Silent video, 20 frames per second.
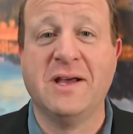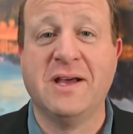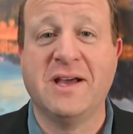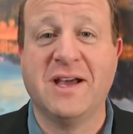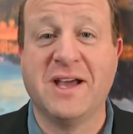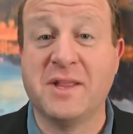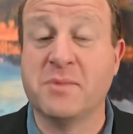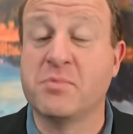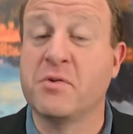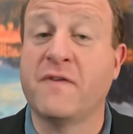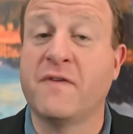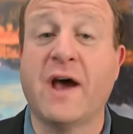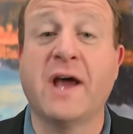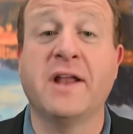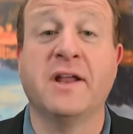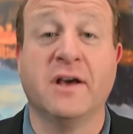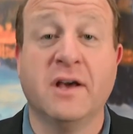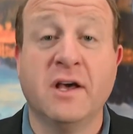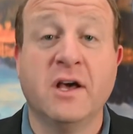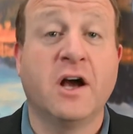and they provide
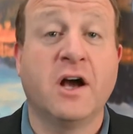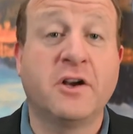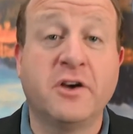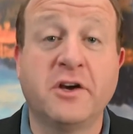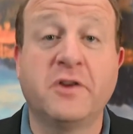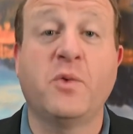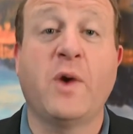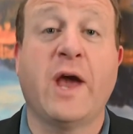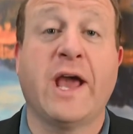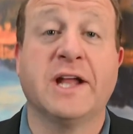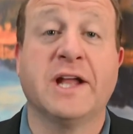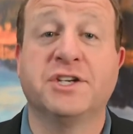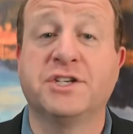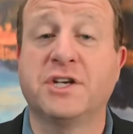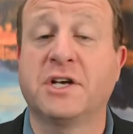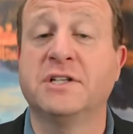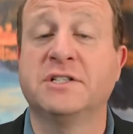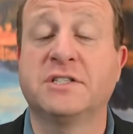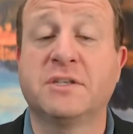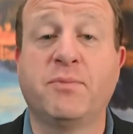a, a good wage that
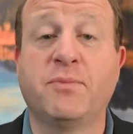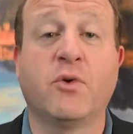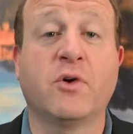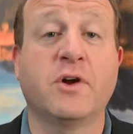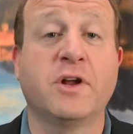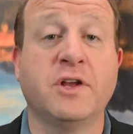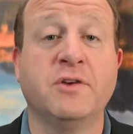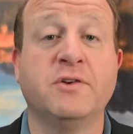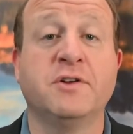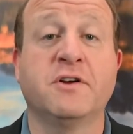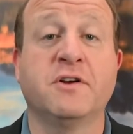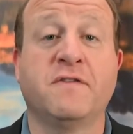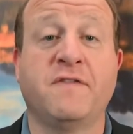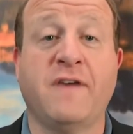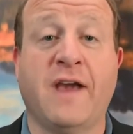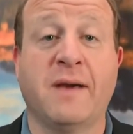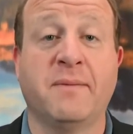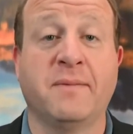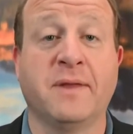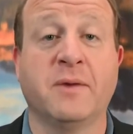can support you and your
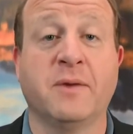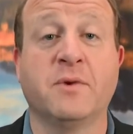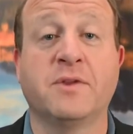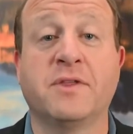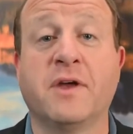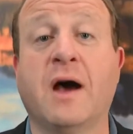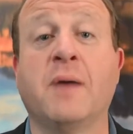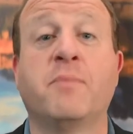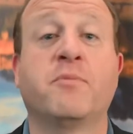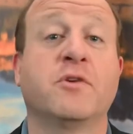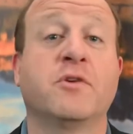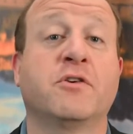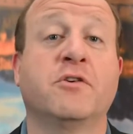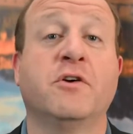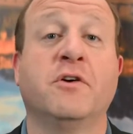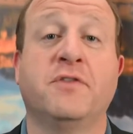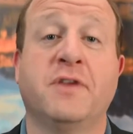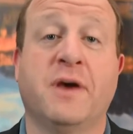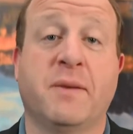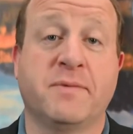family with upward
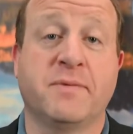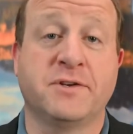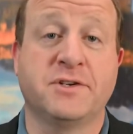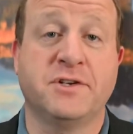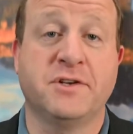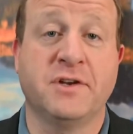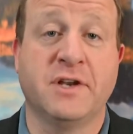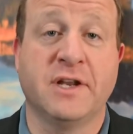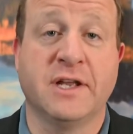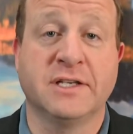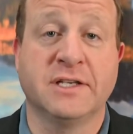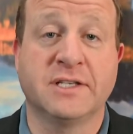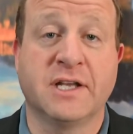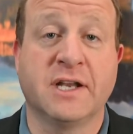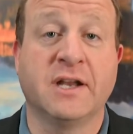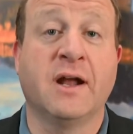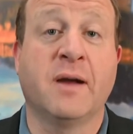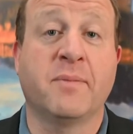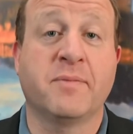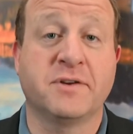growth opportunities
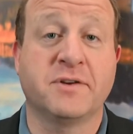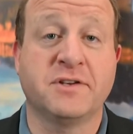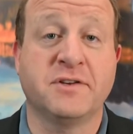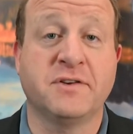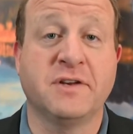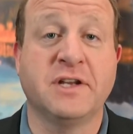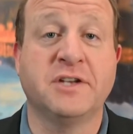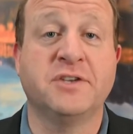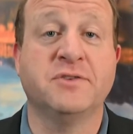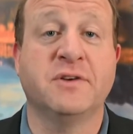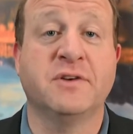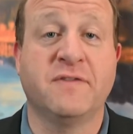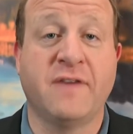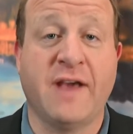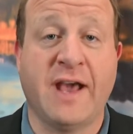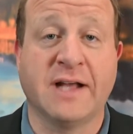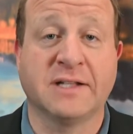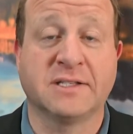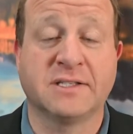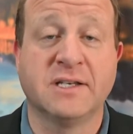and opportunity to
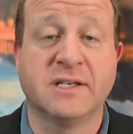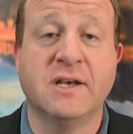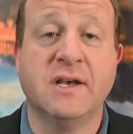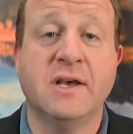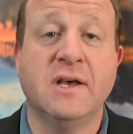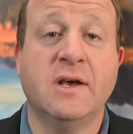advance.